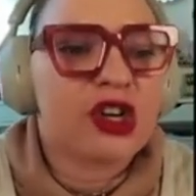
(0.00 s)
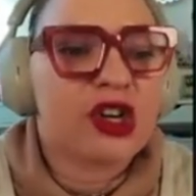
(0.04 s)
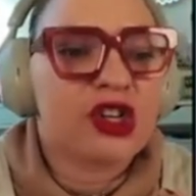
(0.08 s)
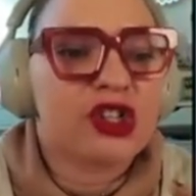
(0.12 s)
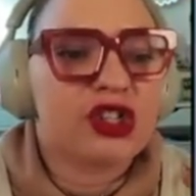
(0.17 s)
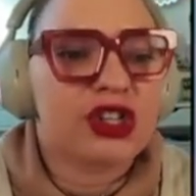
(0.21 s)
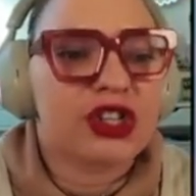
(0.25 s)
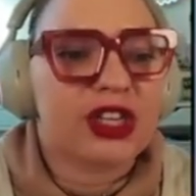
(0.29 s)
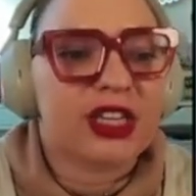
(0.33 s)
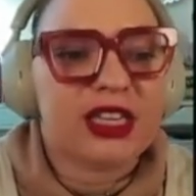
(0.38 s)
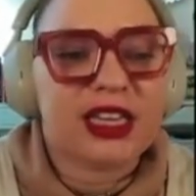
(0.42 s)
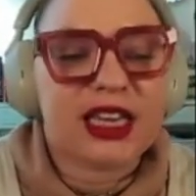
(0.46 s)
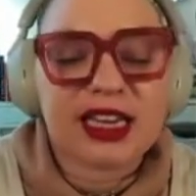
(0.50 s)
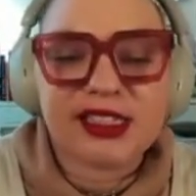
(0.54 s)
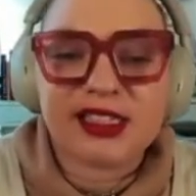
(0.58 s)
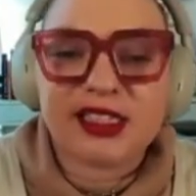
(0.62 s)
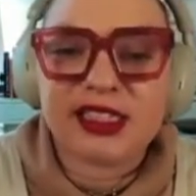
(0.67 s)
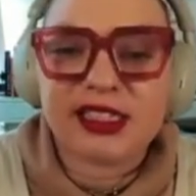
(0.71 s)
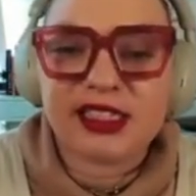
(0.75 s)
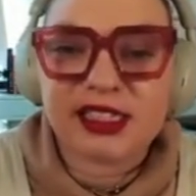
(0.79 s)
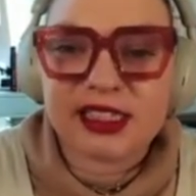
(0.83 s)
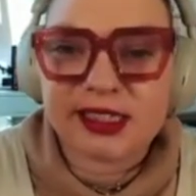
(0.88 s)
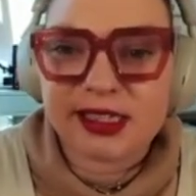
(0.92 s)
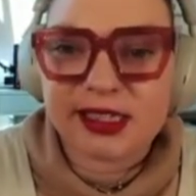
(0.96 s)
So like, yes,
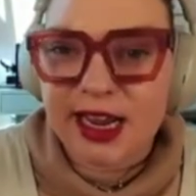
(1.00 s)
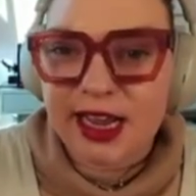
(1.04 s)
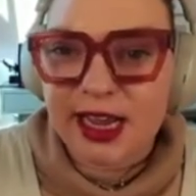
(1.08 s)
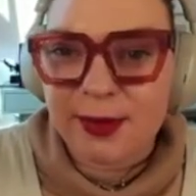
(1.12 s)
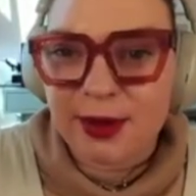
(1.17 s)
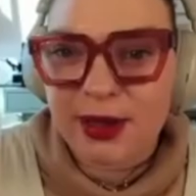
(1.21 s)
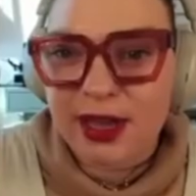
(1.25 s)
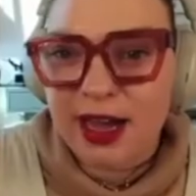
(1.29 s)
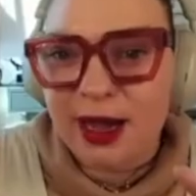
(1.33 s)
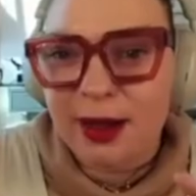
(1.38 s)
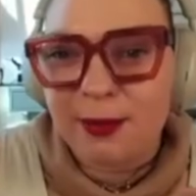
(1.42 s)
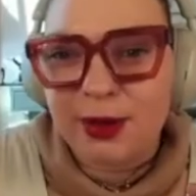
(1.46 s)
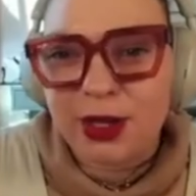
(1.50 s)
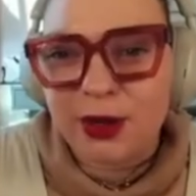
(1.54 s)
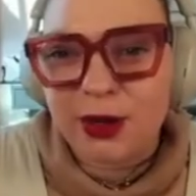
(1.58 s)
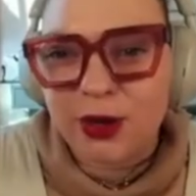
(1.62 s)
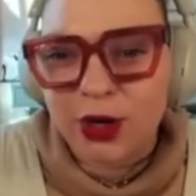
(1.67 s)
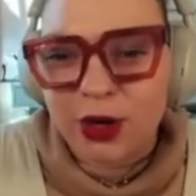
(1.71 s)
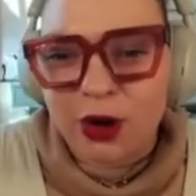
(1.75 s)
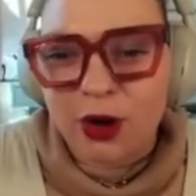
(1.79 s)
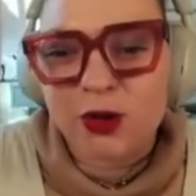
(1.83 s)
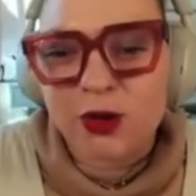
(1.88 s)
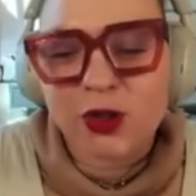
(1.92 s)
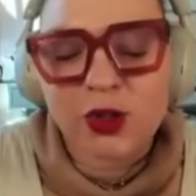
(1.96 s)
this is an API, but you can
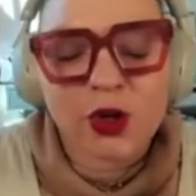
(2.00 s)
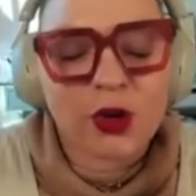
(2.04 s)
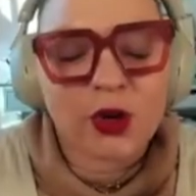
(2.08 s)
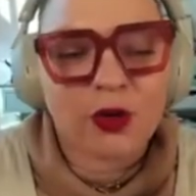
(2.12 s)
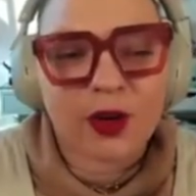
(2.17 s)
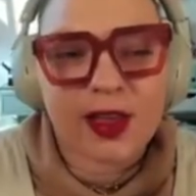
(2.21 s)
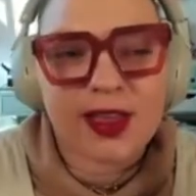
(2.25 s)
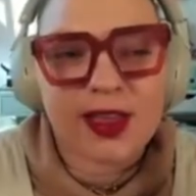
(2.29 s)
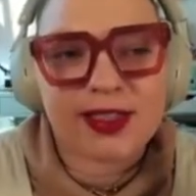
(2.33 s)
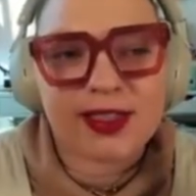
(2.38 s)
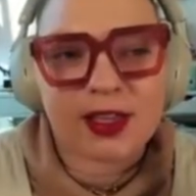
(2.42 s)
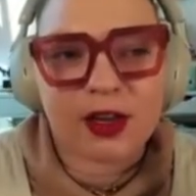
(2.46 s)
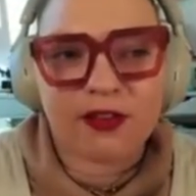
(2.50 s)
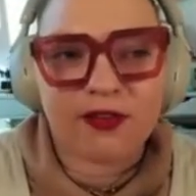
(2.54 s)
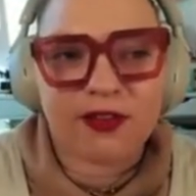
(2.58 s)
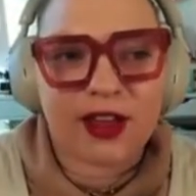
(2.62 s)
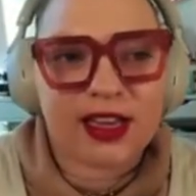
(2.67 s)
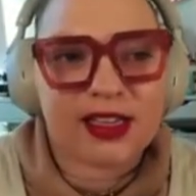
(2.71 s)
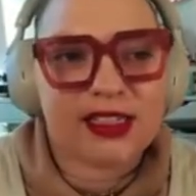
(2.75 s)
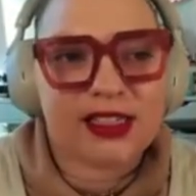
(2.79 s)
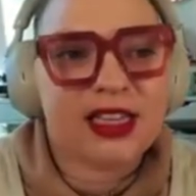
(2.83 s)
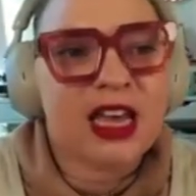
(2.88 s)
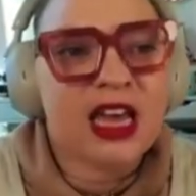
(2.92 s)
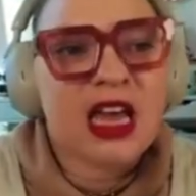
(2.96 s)
also create sound
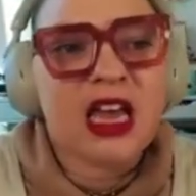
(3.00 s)
effects